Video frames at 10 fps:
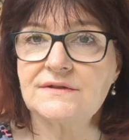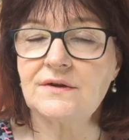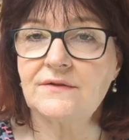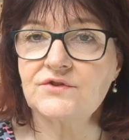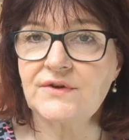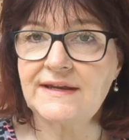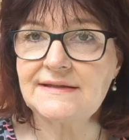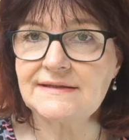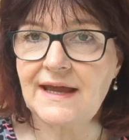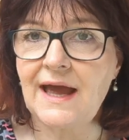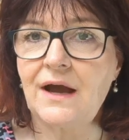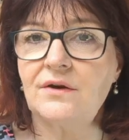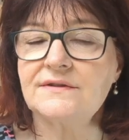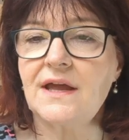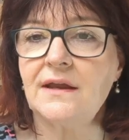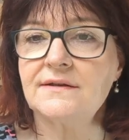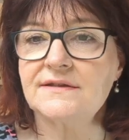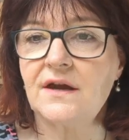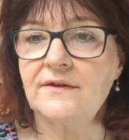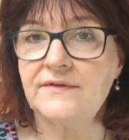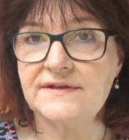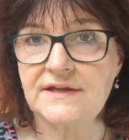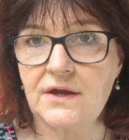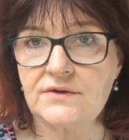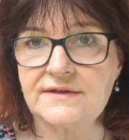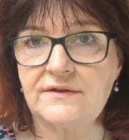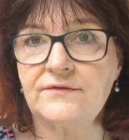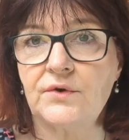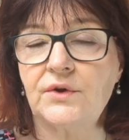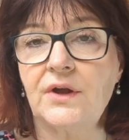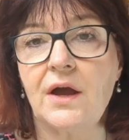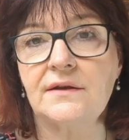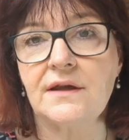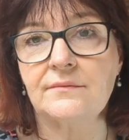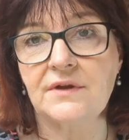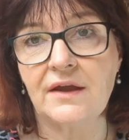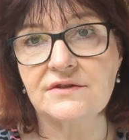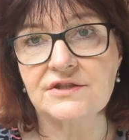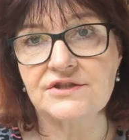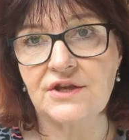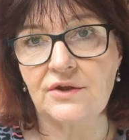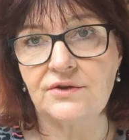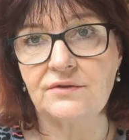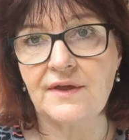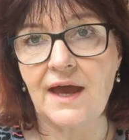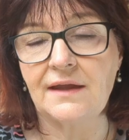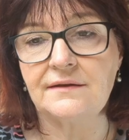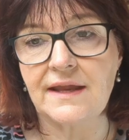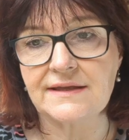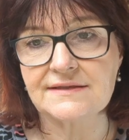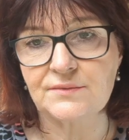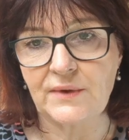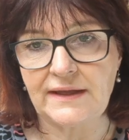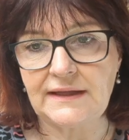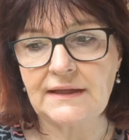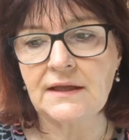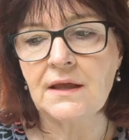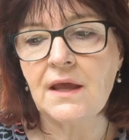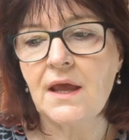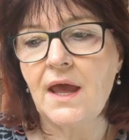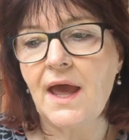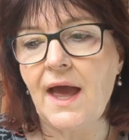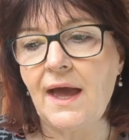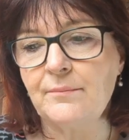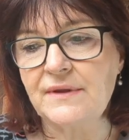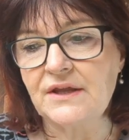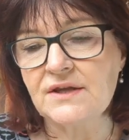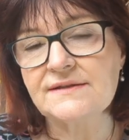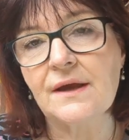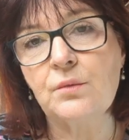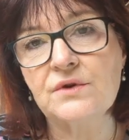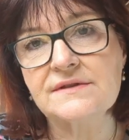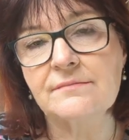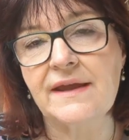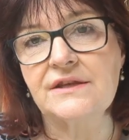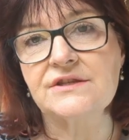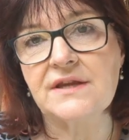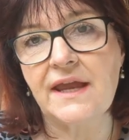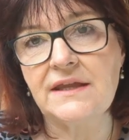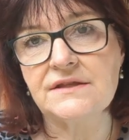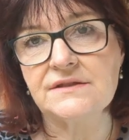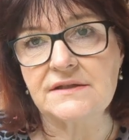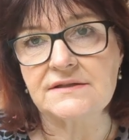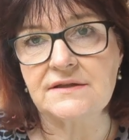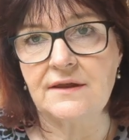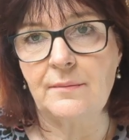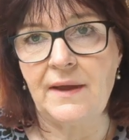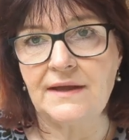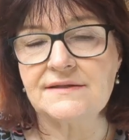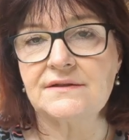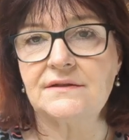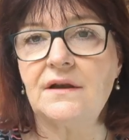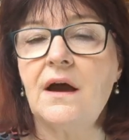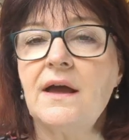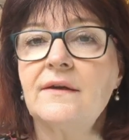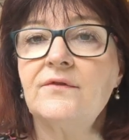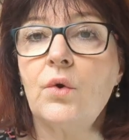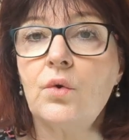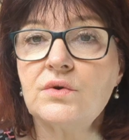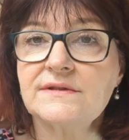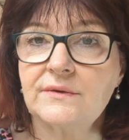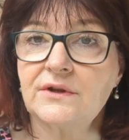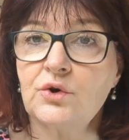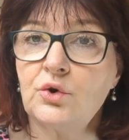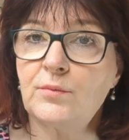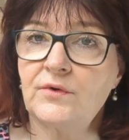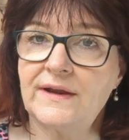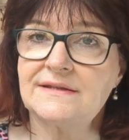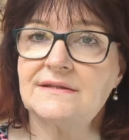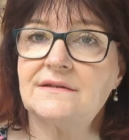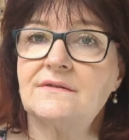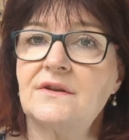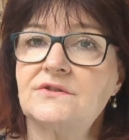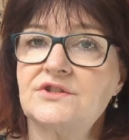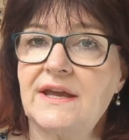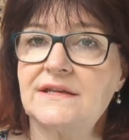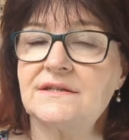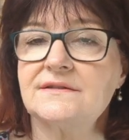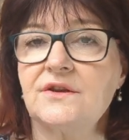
So I've traced it out and I videoed it for you, and I'm going to show you that next week. And because I want to make changes to that pattern, I have also incorporated those changes.